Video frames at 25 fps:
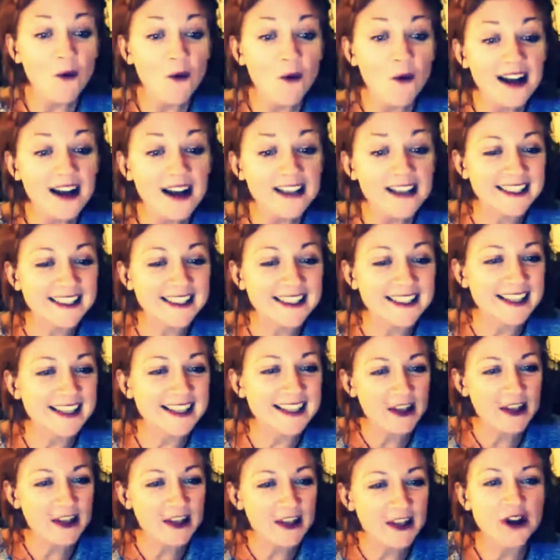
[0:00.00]
it's just there's
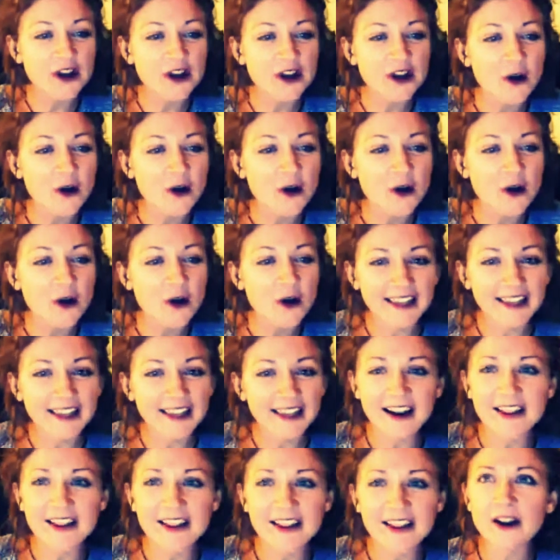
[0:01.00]
no like
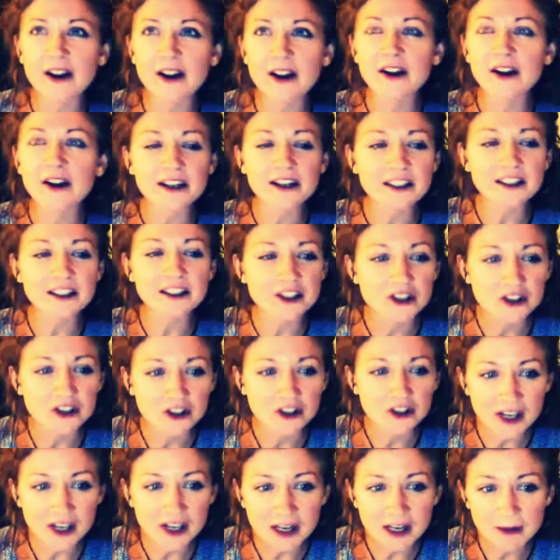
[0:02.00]
they're
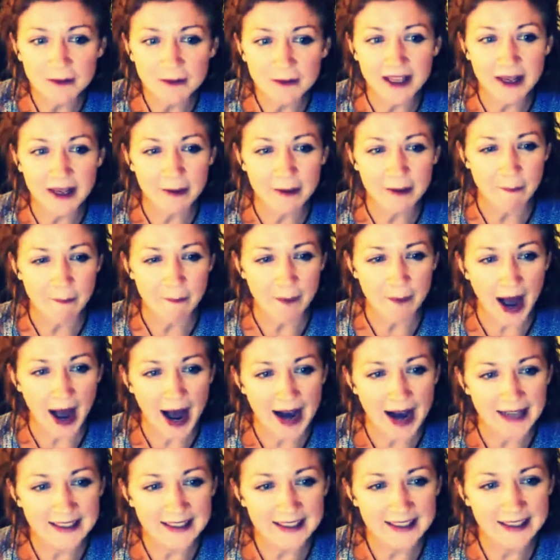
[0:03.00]
extremely
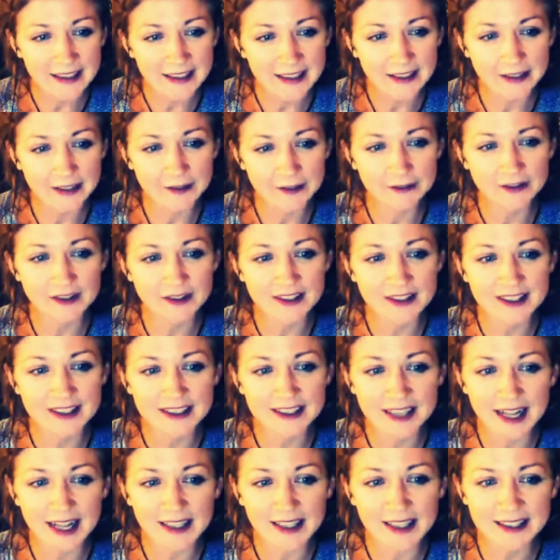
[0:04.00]
passive,
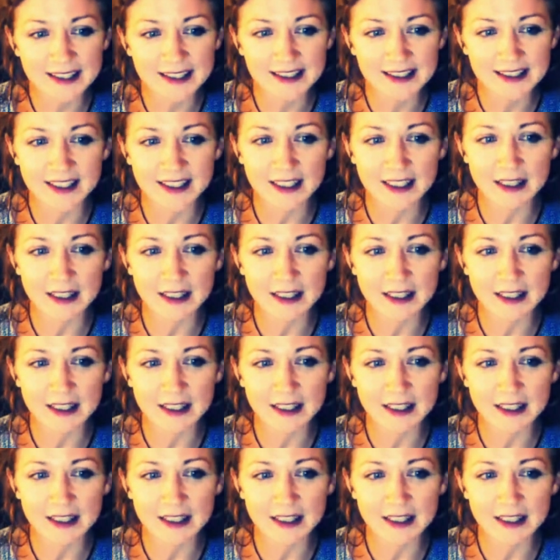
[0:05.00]
sensitive,